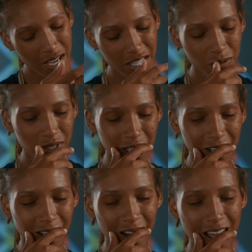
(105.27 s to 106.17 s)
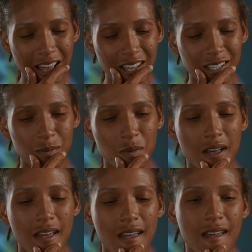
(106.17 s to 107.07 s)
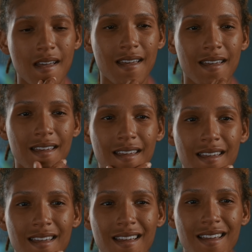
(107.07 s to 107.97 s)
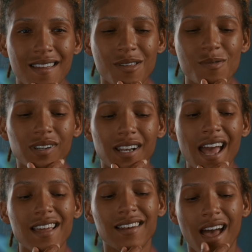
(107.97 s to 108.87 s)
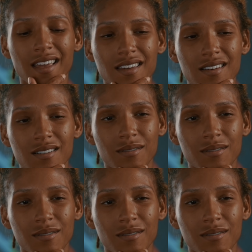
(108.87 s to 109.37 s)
that it was a little lust, but you like him.